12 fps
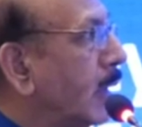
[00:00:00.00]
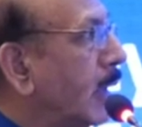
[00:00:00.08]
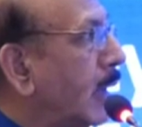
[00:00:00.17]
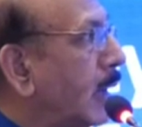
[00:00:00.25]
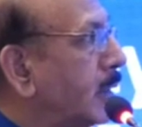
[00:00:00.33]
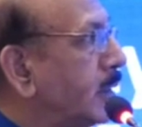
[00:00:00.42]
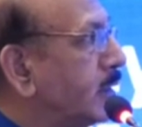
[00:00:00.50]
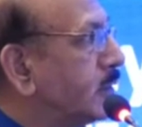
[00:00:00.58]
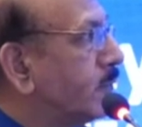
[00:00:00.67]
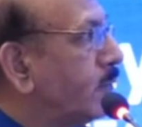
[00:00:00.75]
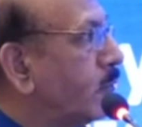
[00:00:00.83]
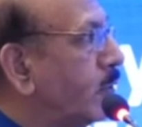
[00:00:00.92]
and
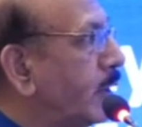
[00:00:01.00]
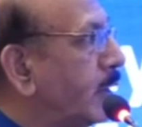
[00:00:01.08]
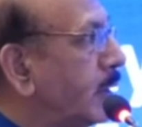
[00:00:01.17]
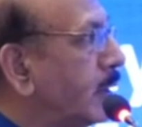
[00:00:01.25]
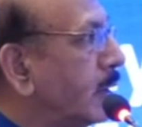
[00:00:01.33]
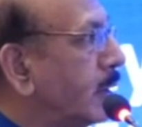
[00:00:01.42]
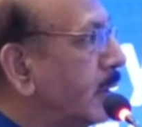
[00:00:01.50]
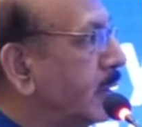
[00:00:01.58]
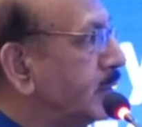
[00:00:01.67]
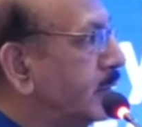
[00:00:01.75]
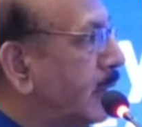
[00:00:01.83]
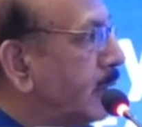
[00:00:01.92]
this fluid
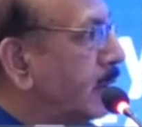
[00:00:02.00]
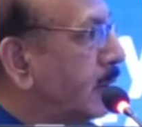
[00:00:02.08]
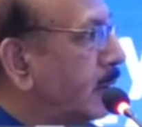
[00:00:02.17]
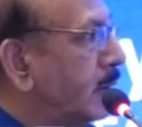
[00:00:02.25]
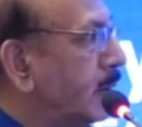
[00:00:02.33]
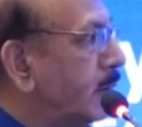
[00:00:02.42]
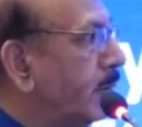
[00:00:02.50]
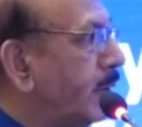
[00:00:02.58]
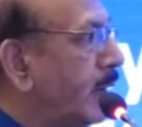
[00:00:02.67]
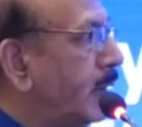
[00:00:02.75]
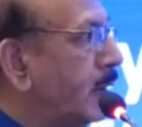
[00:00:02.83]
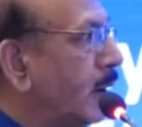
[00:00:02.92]
is then
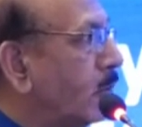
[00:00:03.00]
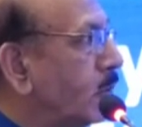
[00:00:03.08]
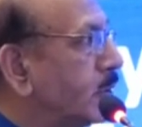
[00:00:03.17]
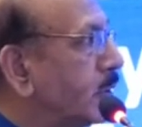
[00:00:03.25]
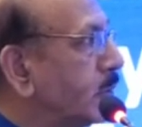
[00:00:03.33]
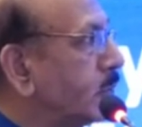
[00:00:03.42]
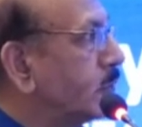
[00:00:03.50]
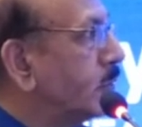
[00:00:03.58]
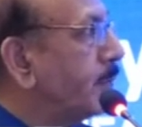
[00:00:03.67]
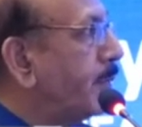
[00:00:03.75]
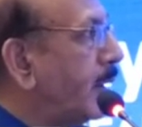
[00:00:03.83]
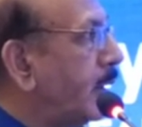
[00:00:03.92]
drained out. So
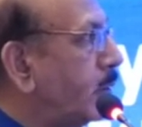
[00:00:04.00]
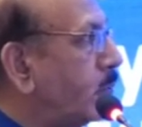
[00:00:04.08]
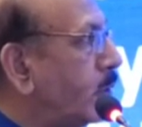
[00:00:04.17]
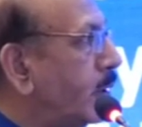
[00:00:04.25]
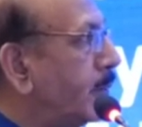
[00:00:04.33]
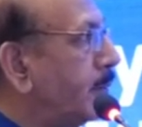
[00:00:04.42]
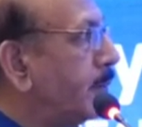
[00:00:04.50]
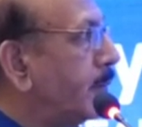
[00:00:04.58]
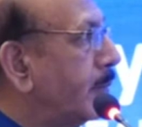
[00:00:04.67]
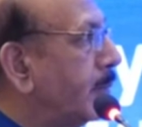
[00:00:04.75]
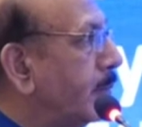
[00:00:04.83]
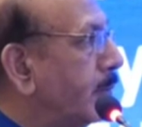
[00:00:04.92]
the peritoneum
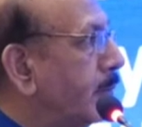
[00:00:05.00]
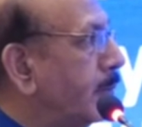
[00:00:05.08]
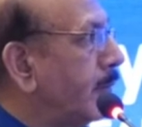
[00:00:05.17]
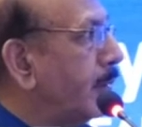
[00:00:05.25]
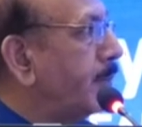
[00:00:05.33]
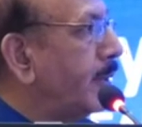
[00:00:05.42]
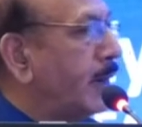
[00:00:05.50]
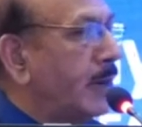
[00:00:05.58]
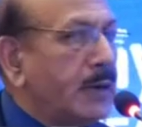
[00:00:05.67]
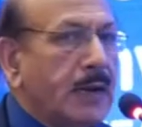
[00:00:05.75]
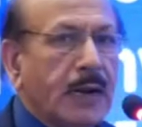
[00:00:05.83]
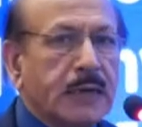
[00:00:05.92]

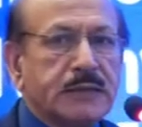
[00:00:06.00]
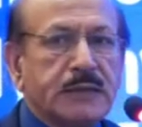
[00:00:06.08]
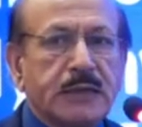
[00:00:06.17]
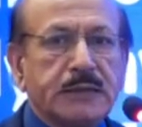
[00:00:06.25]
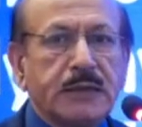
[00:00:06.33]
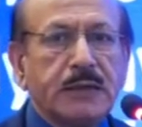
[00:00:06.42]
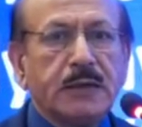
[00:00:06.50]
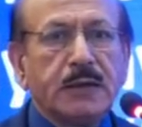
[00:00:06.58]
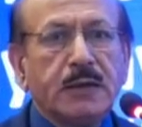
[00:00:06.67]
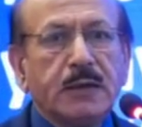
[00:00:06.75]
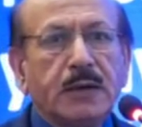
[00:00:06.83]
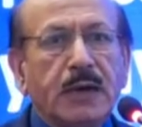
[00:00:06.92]
membrane acts as a
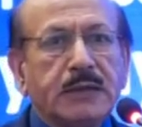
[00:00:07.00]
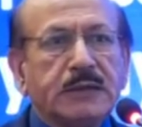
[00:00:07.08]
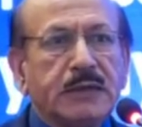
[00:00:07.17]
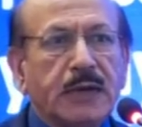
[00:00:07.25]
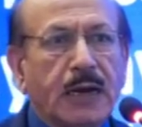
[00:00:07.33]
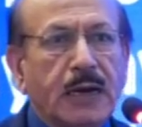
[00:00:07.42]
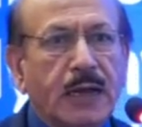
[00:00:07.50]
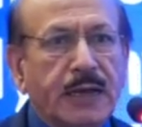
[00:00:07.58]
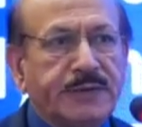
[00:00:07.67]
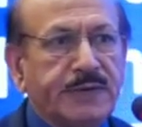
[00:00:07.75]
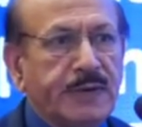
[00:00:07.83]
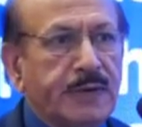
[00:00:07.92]

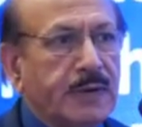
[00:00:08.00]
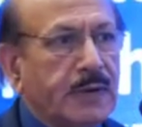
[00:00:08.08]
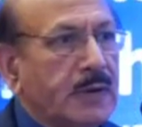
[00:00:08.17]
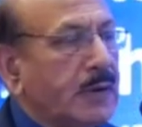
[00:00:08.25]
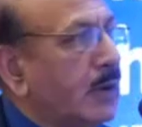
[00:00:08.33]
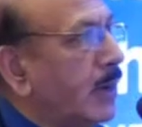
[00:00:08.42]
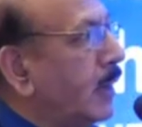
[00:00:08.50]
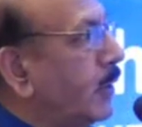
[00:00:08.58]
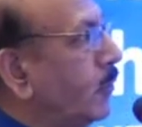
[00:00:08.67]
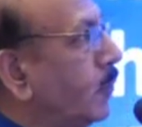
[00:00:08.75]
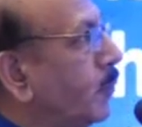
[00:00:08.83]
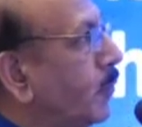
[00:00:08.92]
dialyzer, and
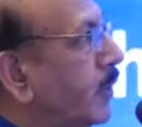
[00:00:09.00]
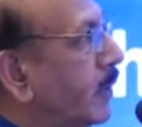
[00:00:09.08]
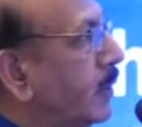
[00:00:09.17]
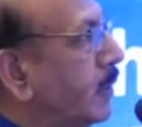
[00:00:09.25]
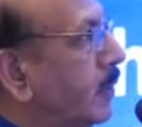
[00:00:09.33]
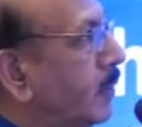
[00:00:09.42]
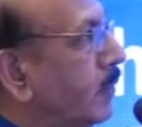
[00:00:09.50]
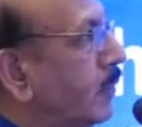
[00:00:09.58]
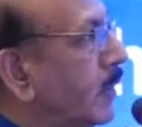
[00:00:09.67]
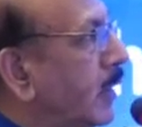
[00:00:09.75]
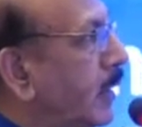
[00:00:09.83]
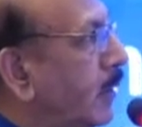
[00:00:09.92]
you put in
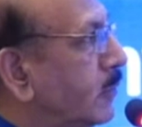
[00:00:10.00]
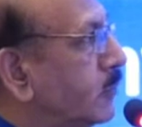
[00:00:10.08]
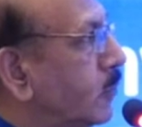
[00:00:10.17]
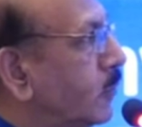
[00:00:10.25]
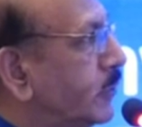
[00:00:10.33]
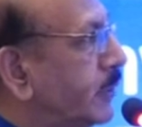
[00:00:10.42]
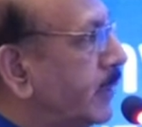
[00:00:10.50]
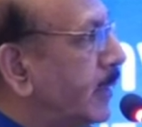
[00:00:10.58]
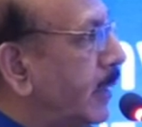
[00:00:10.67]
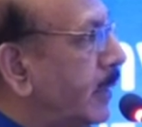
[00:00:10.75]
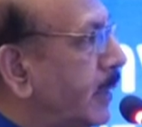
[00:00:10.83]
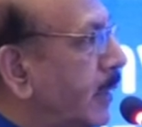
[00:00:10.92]
clean solution
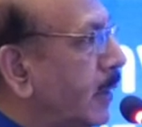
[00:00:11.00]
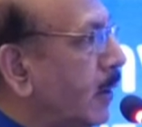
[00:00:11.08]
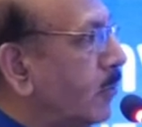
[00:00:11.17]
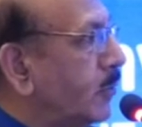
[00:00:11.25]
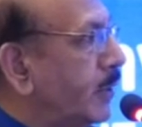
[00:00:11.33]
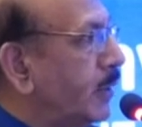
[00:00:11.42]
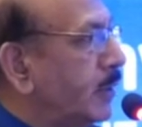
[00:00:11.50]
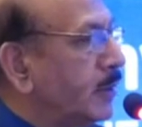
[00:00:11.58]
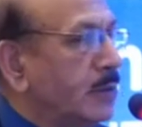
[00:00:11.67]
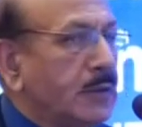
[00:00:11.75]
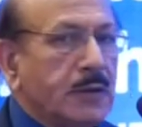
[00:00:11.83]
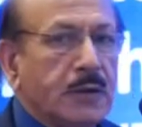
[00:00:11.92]
and take out the
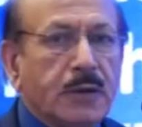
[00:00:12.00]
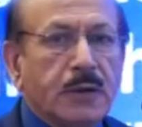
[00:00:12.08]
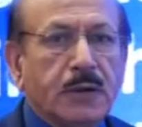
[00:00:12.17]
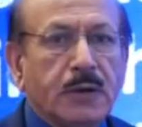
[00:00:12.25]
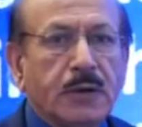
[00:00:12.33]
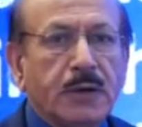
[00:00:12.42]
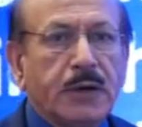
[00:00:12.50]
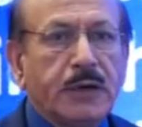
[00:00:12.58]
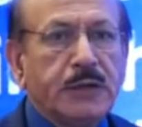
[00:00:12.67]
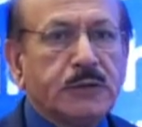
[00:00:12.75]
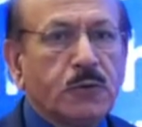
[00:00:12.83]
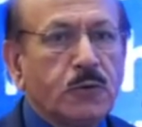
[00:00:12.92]

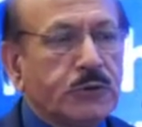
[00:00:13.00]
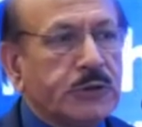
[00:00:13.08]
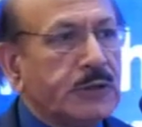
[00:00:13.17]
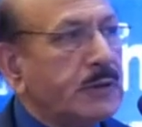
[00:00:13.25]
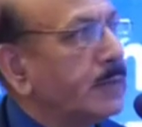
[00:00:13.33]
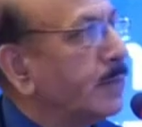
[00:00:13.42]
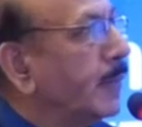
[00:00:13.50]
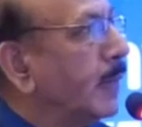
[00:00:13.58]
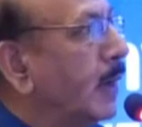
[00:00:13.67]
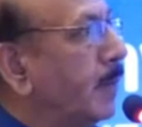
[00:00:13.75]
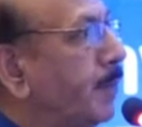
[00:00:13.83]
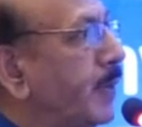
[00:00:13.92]
dirty solution.
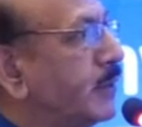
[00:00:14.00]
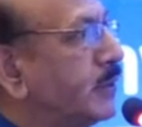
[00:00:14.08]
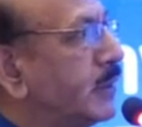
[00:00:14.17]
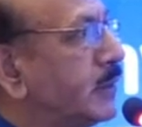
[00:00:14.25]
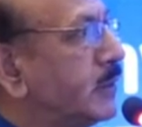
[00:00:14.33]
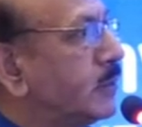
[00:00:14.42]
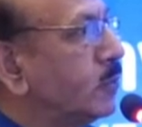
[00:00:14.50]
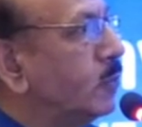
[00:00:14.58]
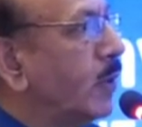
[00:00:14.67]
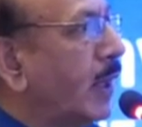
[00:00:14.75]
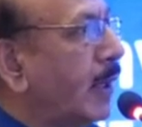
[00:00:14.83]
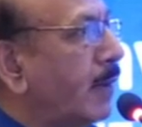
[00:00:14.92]
And patients
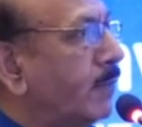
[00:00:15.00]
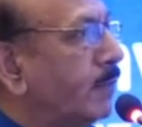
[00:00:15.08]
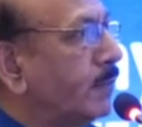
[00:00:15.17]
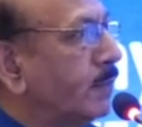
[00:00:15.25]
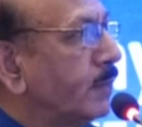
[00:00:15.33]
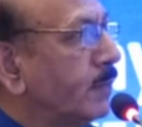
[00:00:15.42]
who have